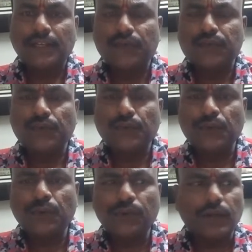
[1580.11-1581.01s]
If
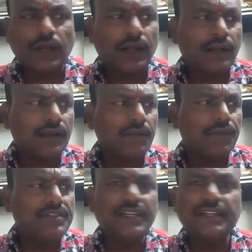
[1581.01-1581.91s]
you
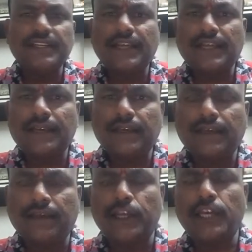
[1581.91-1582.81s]
visit
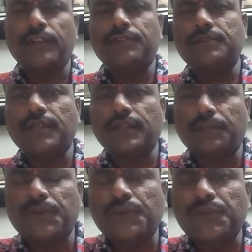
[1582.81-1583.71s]
a natural,
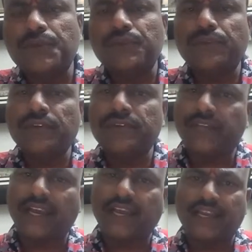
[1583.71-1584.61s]
beautiful
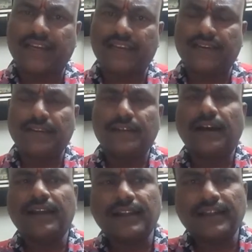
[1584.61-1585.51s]
site
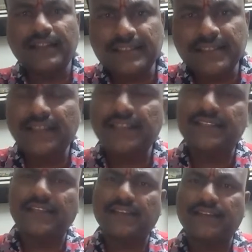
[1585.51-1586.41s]
or a
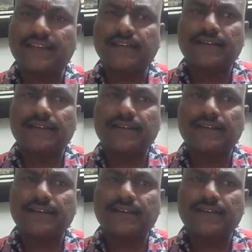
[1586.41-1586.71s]
destination,